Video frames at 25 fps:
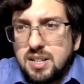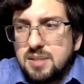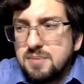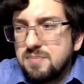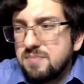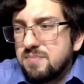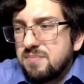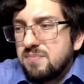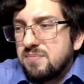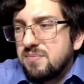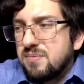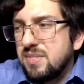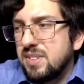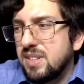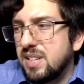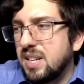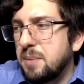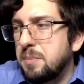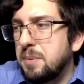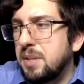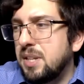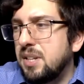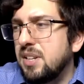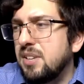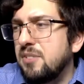I'll,
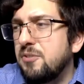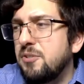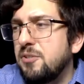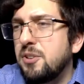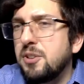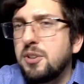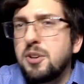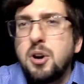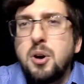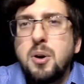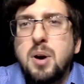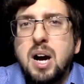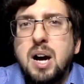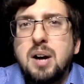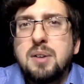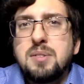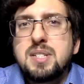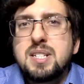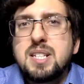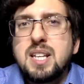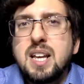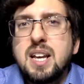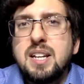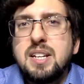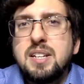i mean, if you go
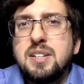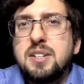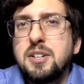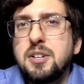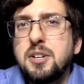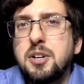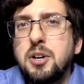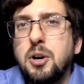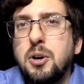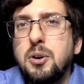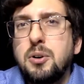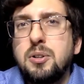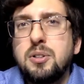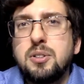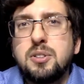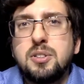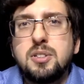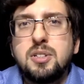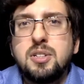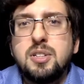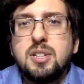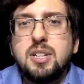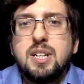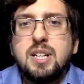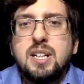outside in the
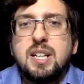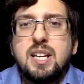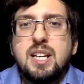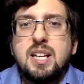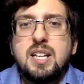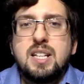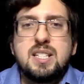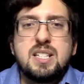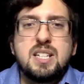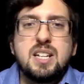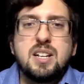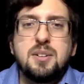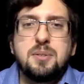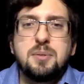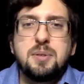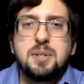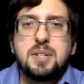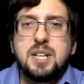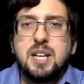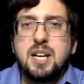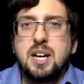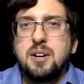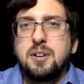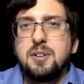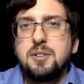cold, it's
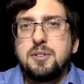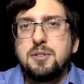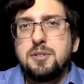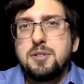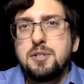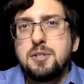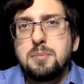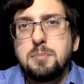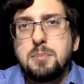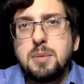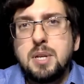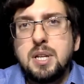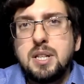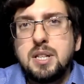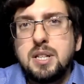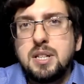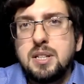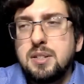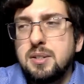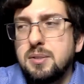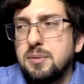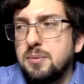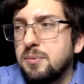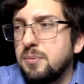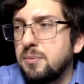already hard to smell
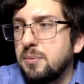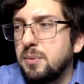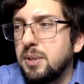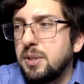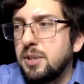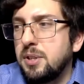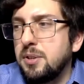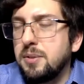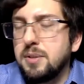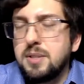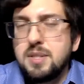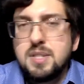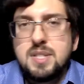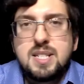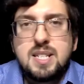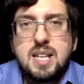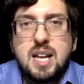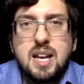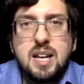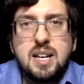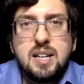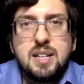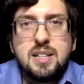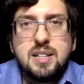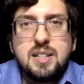it when you're
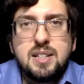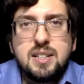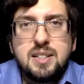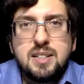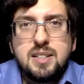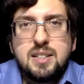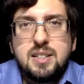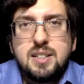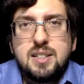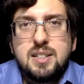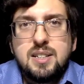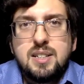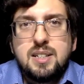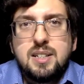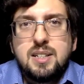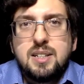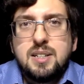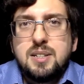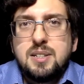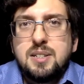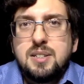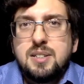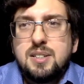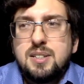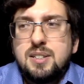inside.
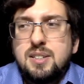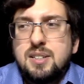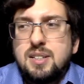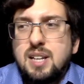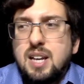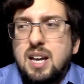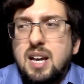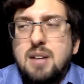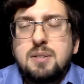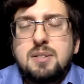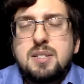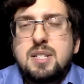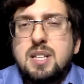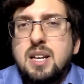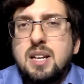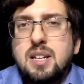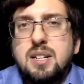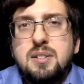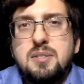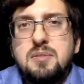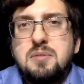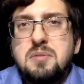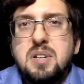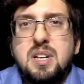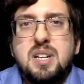
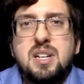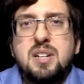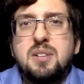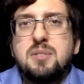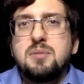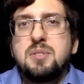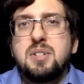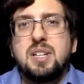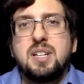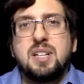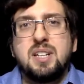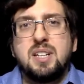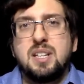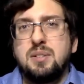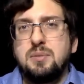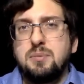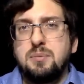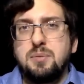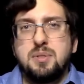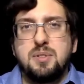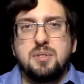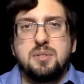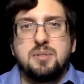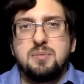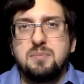Outside, I don't think it
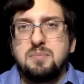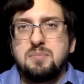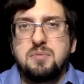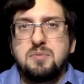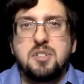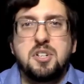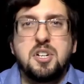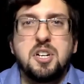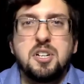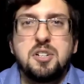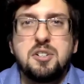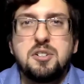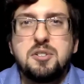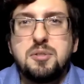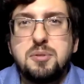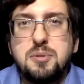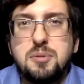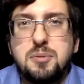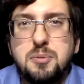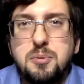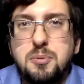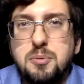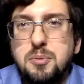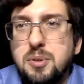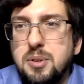will cut
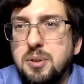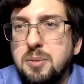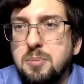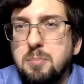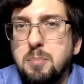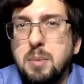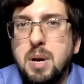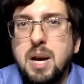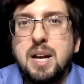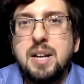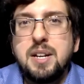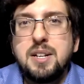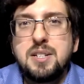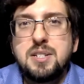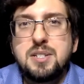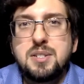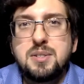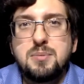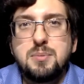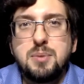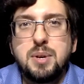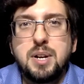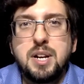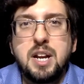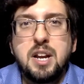through
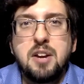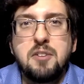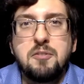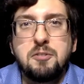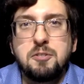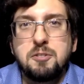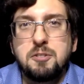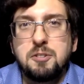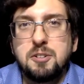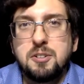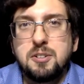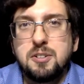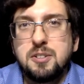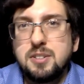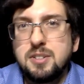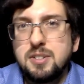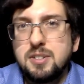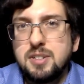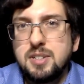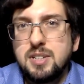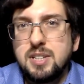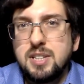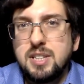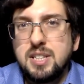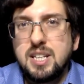minus whatever
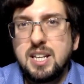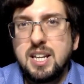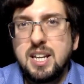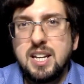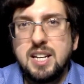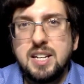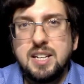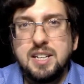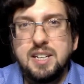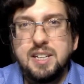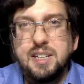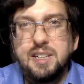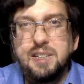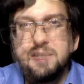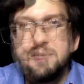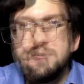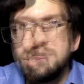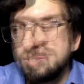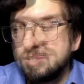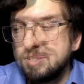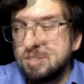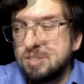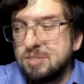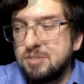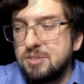Canada.
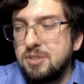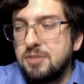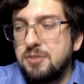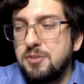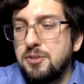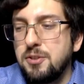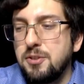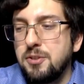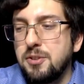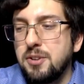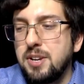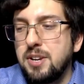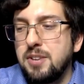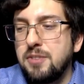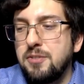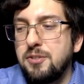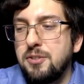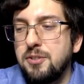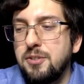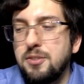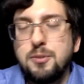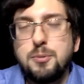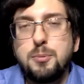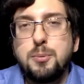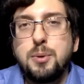If, if your
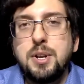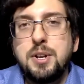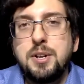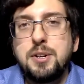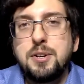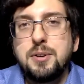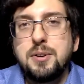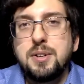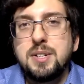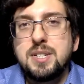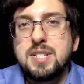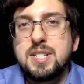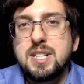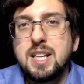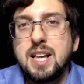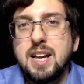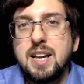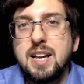if your winter is